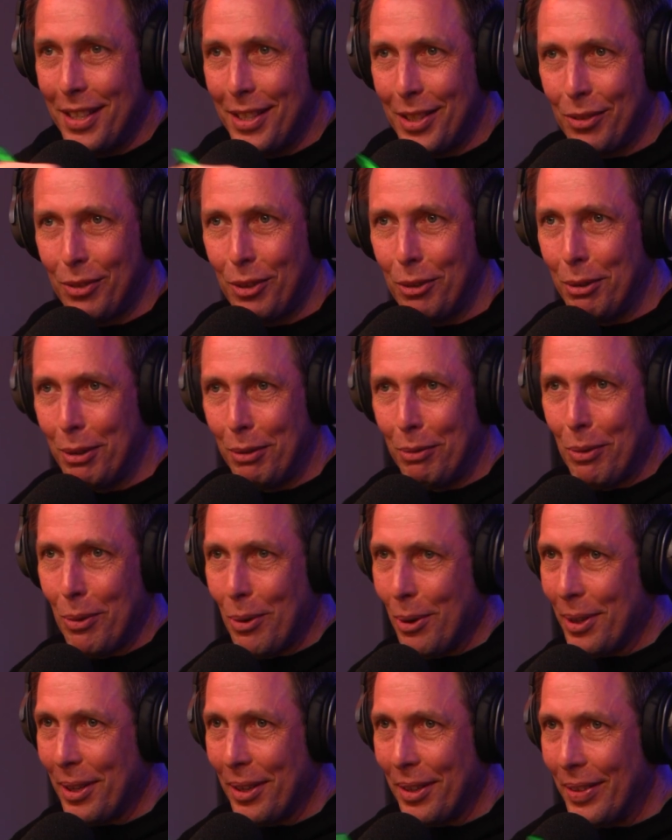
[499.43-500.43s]
is filled with
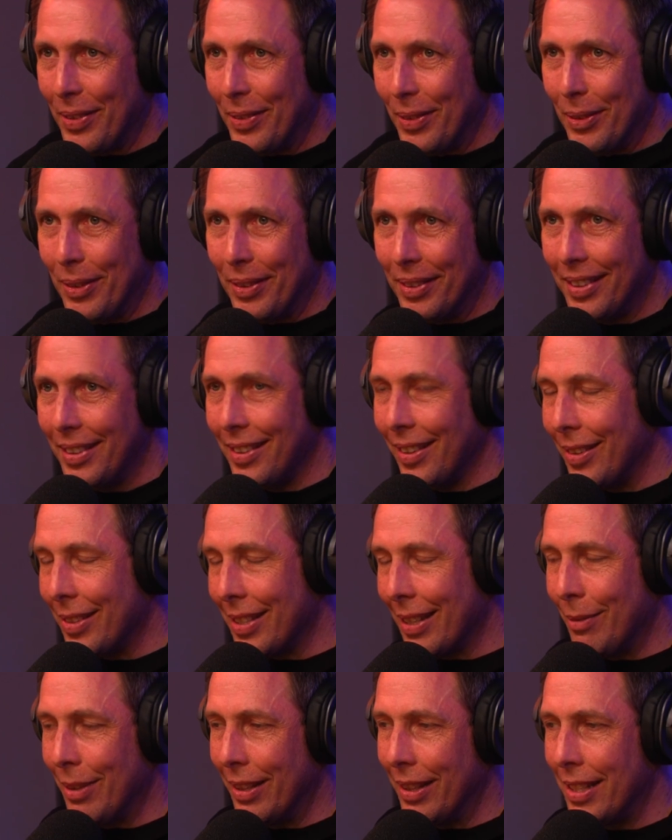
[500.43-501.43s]
water or
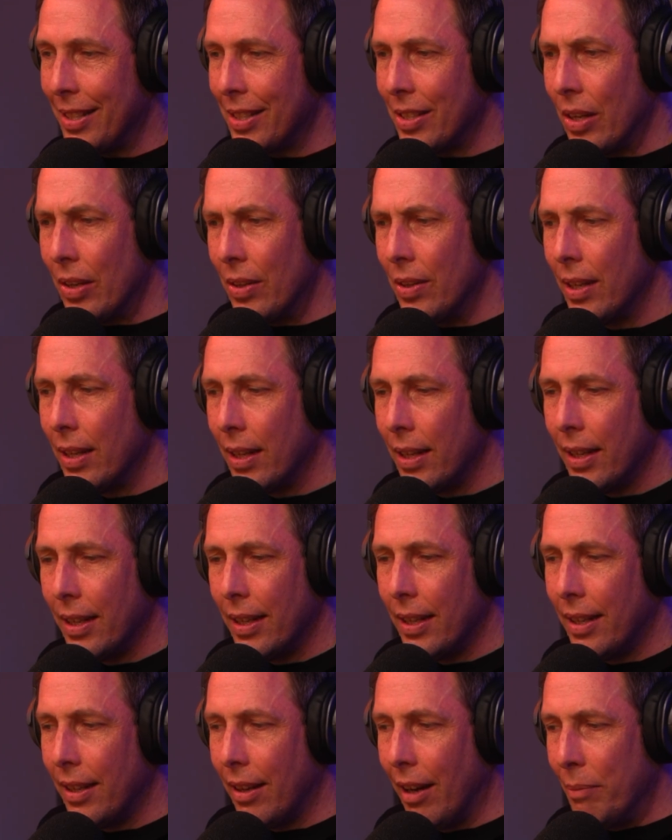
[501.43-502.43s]
something like this. So
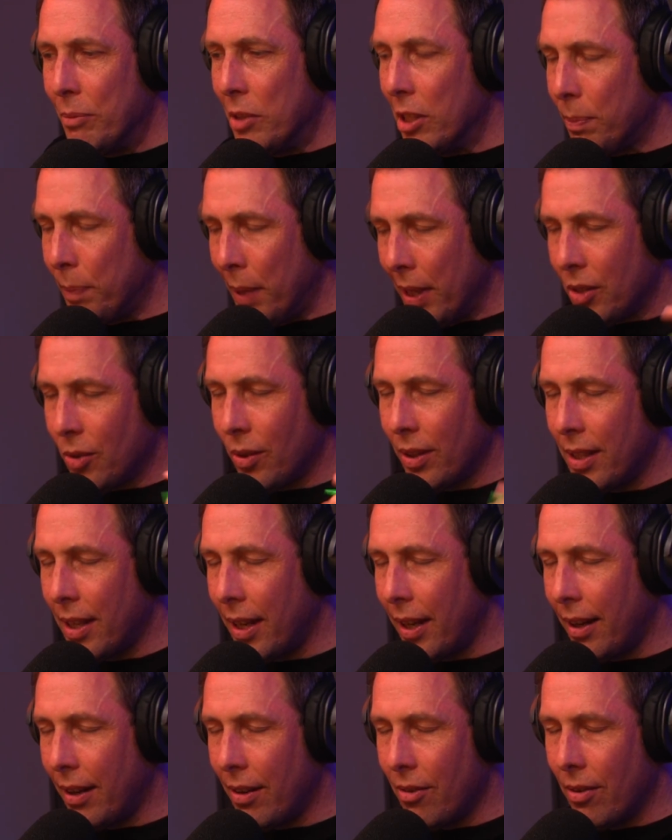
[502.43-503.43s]
I'm just picturing
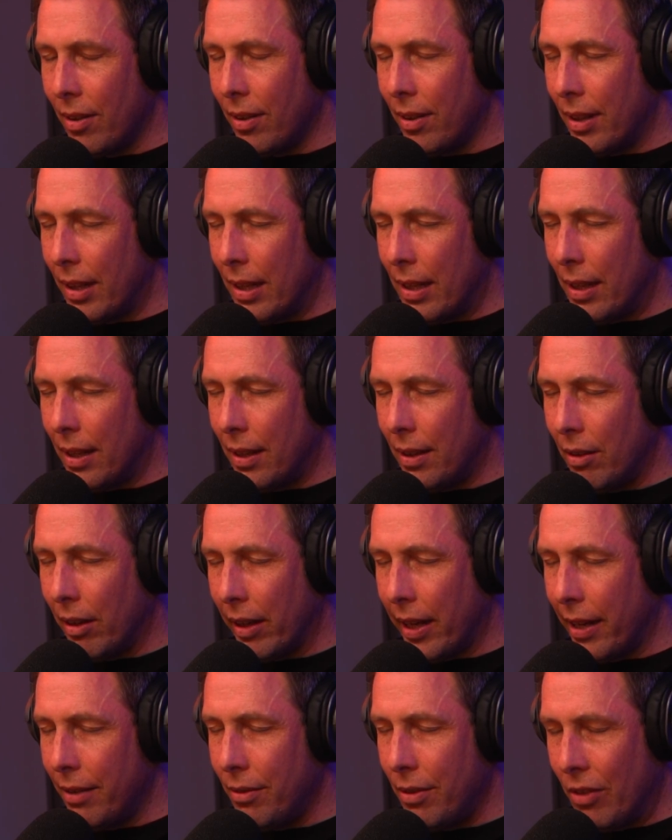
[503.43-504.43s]
now.
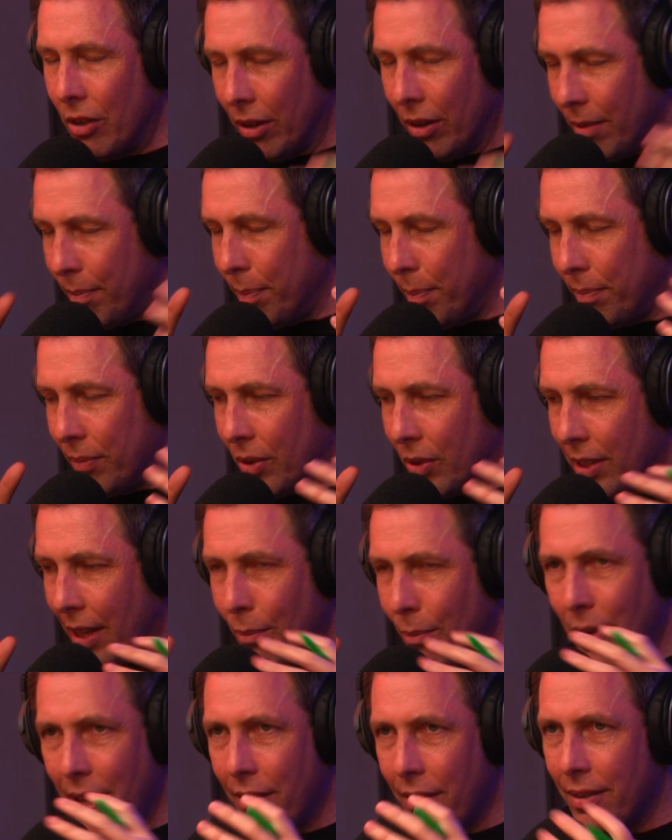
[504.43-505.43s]
Okay, you've got
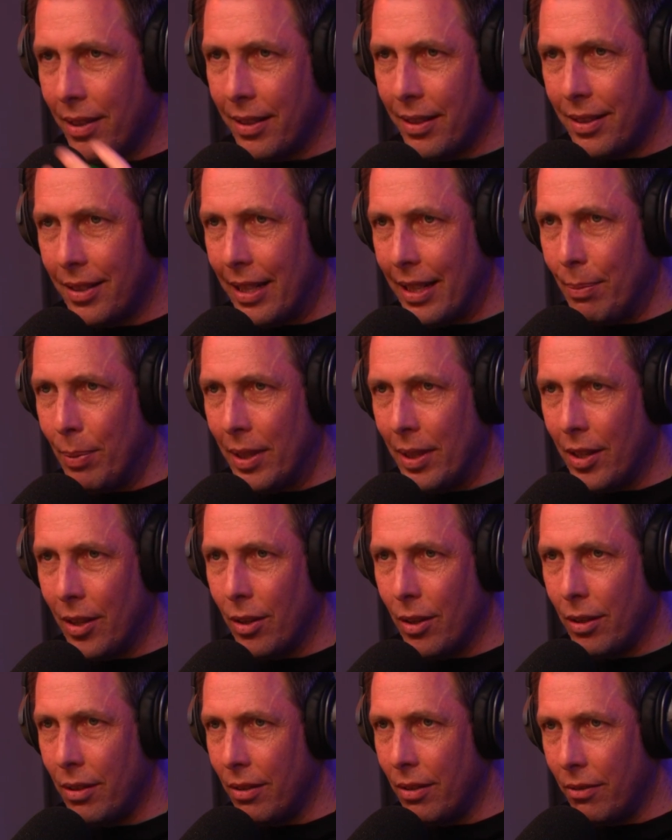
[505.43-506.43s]
somewhere deep in the
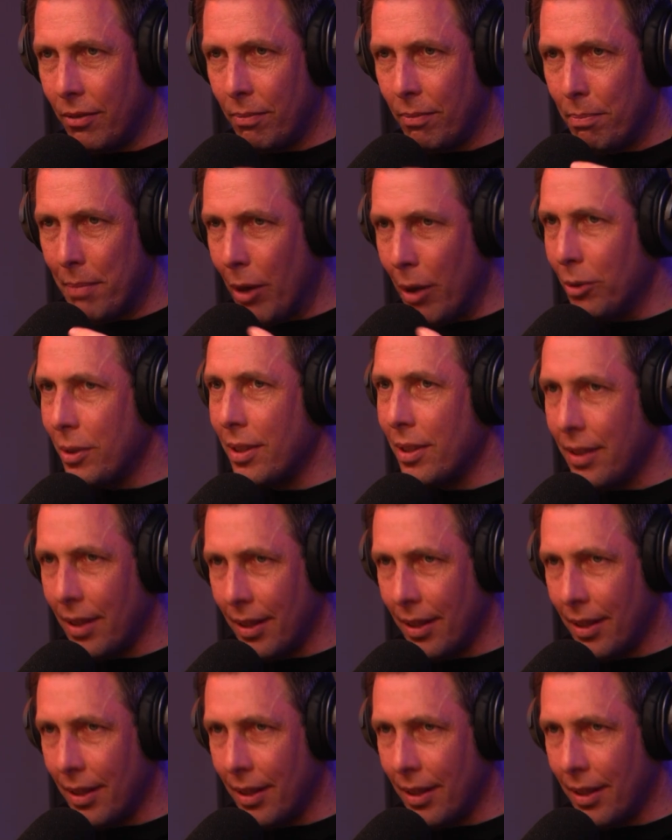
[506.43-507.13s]
earth, you've melted